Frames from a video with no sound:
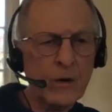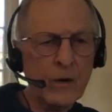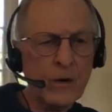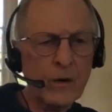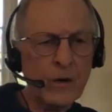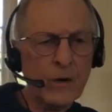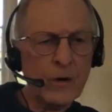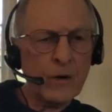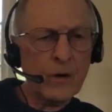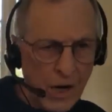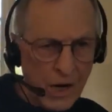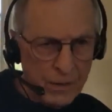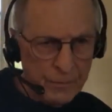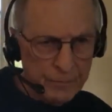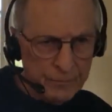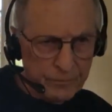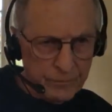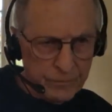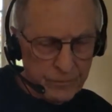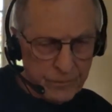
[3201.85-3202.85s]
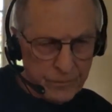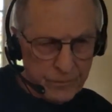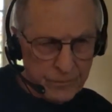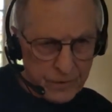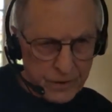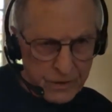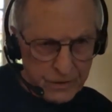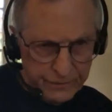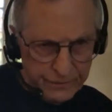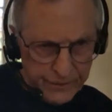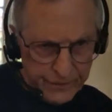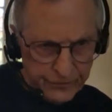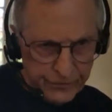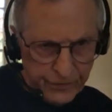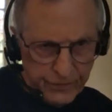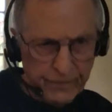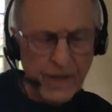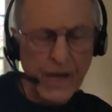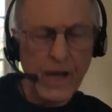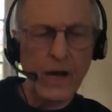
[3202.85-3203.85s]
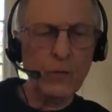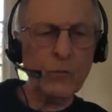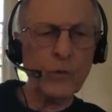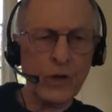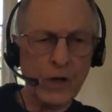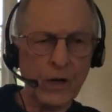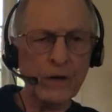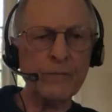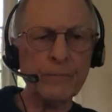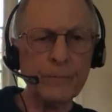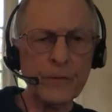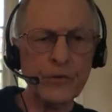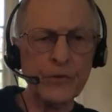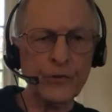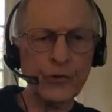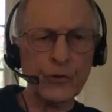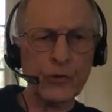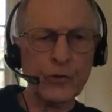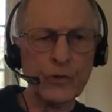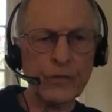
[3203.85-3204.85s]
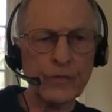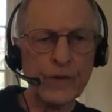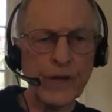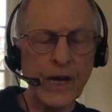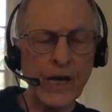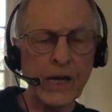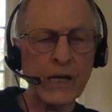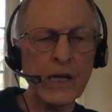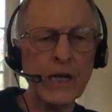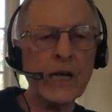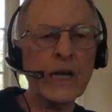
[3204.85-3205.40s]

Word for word: When I'm convinced of that, when I'm assured of that,